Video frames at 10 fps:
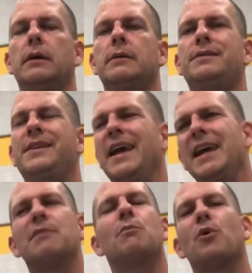
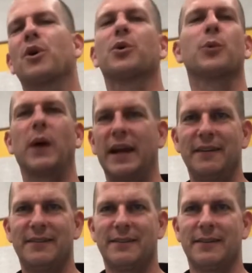take more
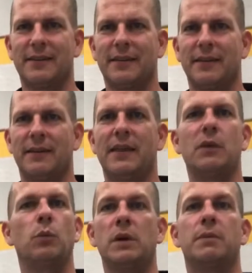grace
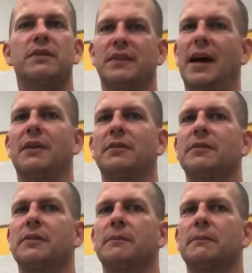than we
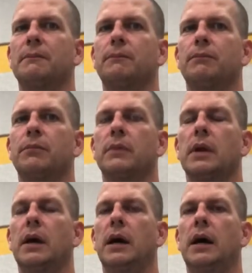possess.
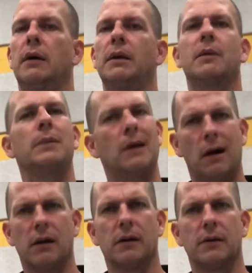Uh, it can be
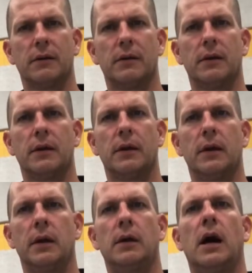hard.
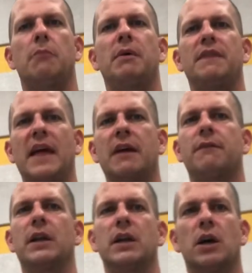Uh, but
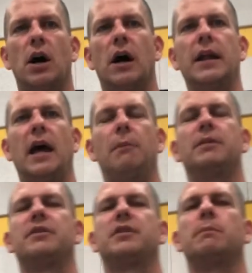thankfully, God helps
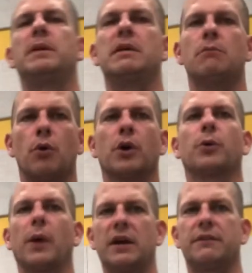us to be more
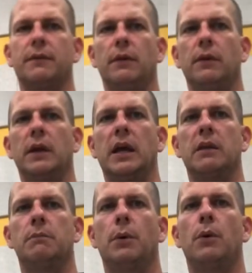graceful
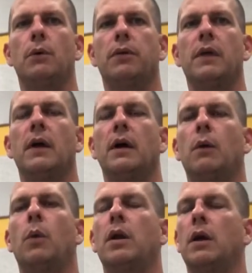in both
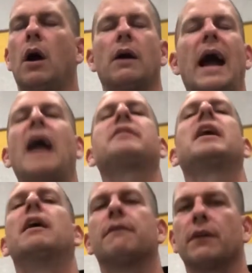when our
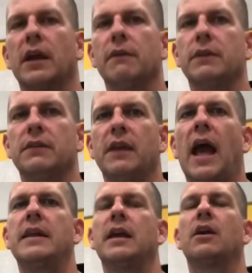asking of forgiveness
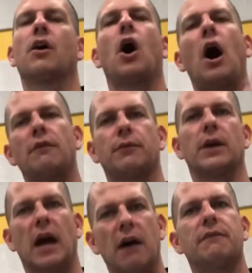and in our
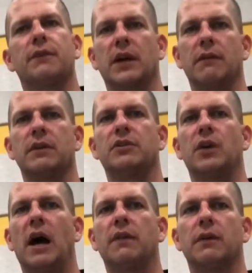offering of forgiveness to
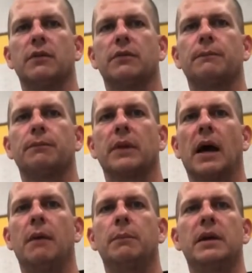others.
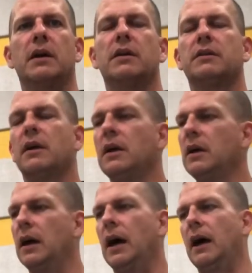Uh, because
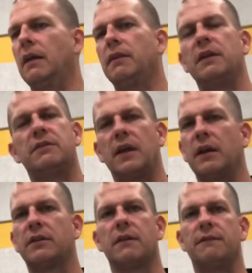uh, these
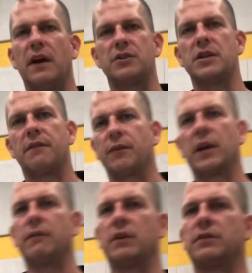things, confession and
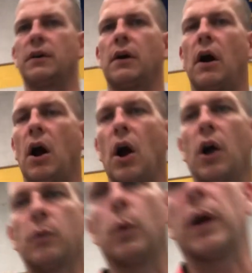forgiveness, are, are
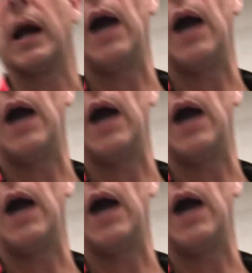hard work. I